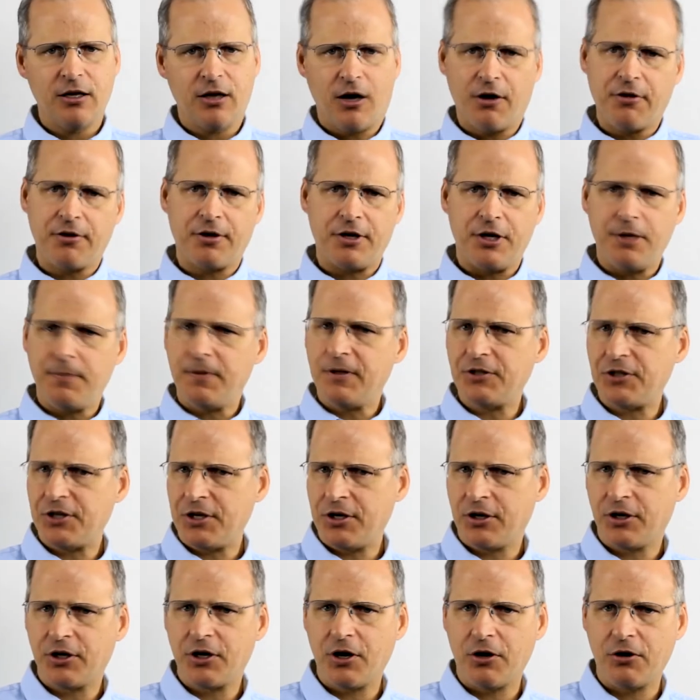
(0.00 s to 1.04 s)
Other
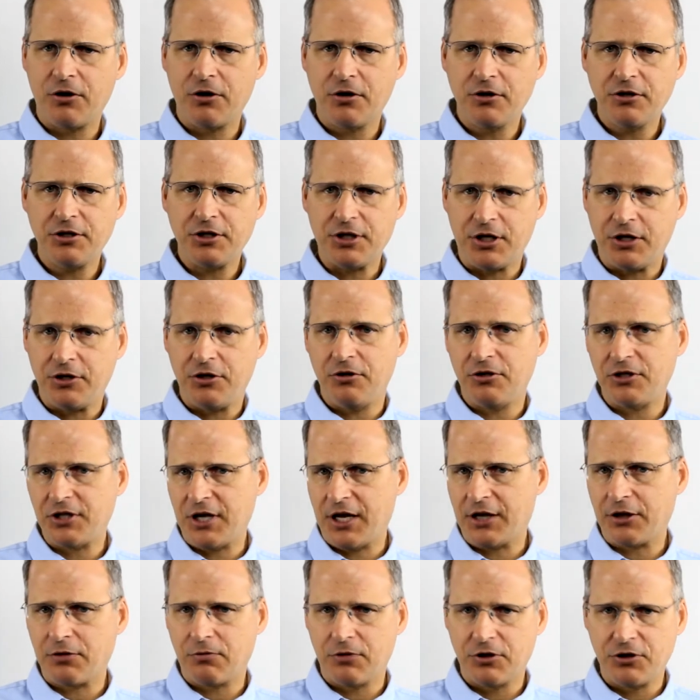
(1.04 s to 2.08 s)
EPC encoders in use
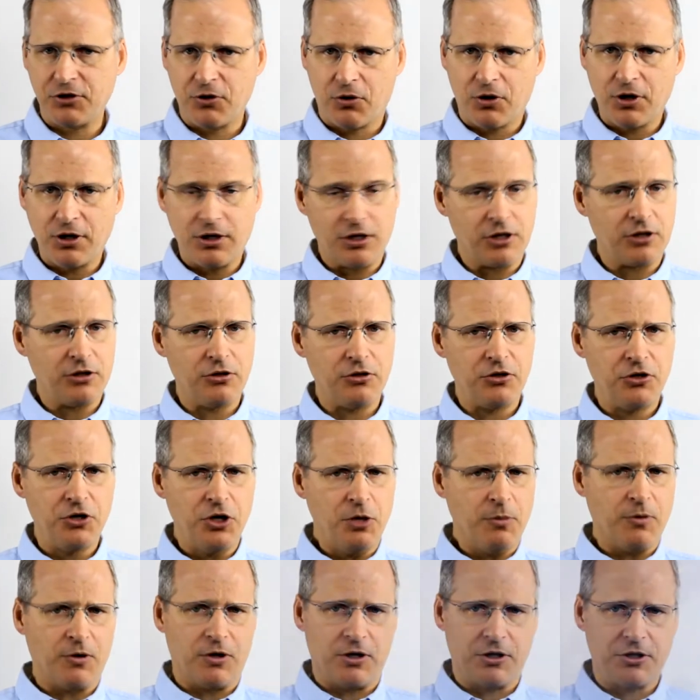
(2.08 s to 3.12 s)
at the resort include
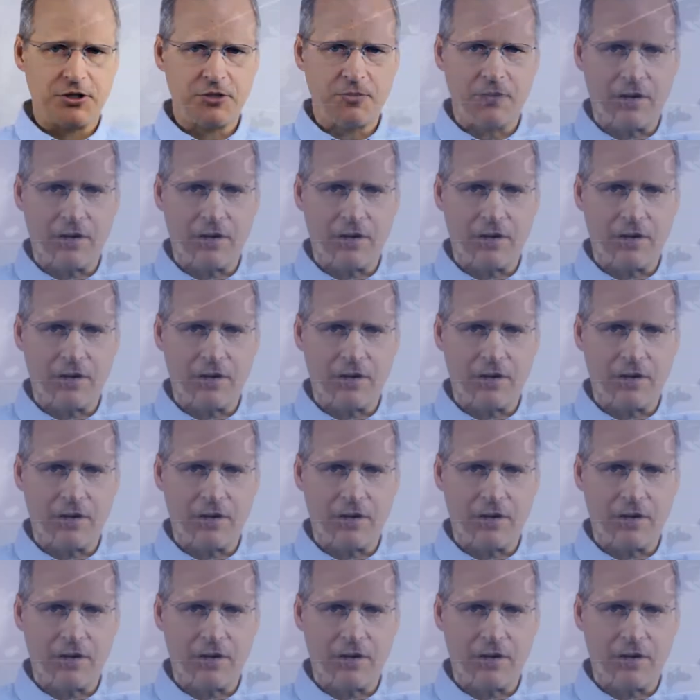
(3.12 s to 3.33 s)
numerous